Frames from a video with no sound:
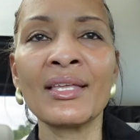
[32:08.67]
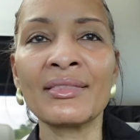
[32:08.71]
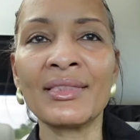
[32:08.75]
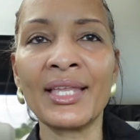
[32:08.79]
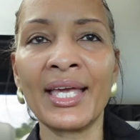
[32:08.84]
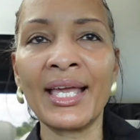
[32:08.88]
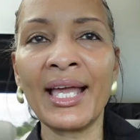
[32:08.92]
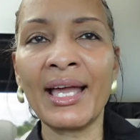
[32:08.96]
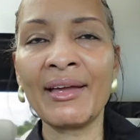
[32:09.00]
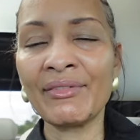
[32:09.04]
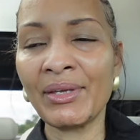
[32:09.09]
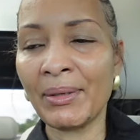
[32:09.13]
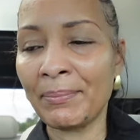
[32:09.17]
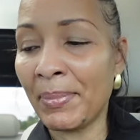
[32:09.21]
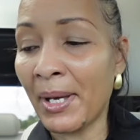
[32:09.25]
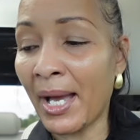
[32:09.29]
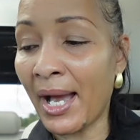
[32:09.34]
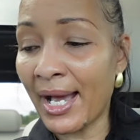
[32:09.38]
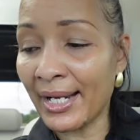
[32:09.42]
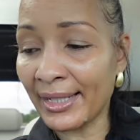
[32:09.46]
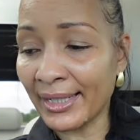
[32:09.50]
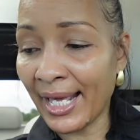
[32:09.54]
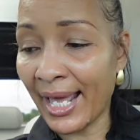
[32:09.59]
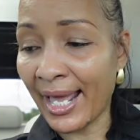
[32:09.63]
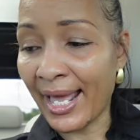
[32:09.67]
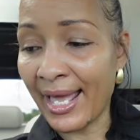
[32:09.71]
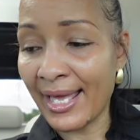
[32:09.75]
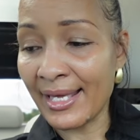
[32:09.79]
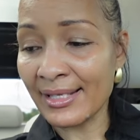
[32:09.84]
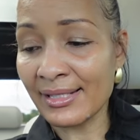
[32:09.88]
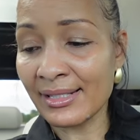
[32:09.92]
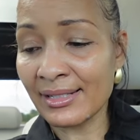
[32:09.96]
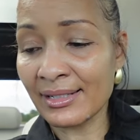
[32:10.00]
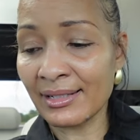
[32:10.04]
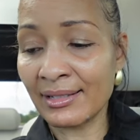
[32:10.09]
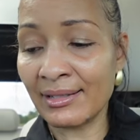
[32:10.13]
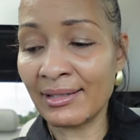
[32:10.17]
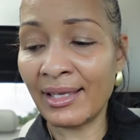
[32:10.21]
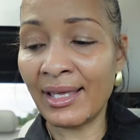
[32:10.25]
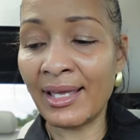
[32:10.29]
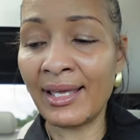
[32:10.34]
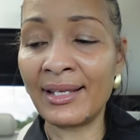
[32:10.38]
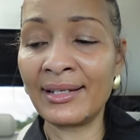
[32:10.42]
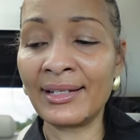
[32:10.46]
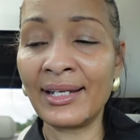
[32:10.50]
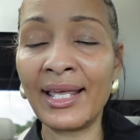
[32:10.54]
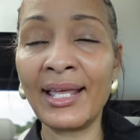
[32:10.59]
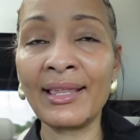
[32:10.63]
They have a podcast,
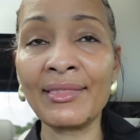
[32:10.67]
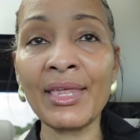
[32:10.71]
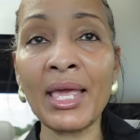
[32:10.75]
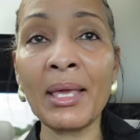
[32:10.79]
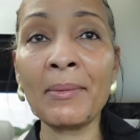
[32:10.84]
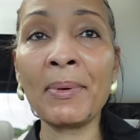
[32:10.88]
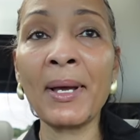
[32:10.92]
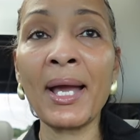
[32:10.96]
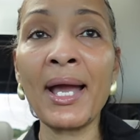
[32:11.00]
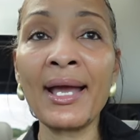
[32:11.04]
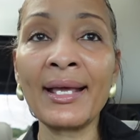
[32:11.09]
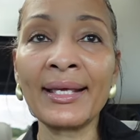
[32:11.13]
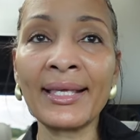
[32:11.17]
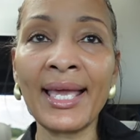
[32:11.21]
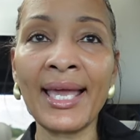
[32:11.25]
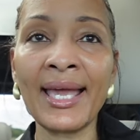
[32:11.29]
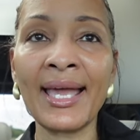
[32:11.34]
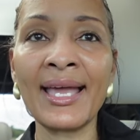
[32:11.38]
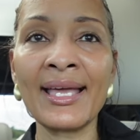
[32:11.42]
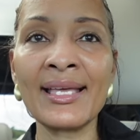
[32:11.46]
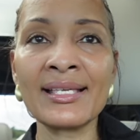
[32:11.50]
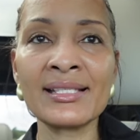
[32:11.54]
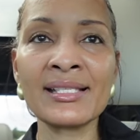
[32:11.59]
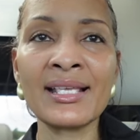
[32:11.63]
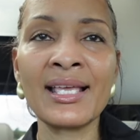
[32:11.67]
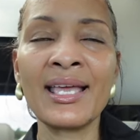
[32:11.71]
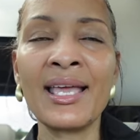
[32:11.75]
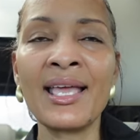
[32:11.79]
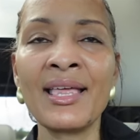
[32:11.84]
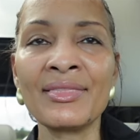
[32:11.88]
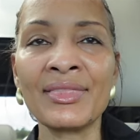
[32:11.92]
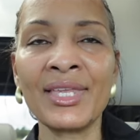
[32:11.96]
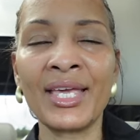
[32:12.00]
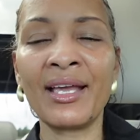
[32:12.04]
and in their podcast,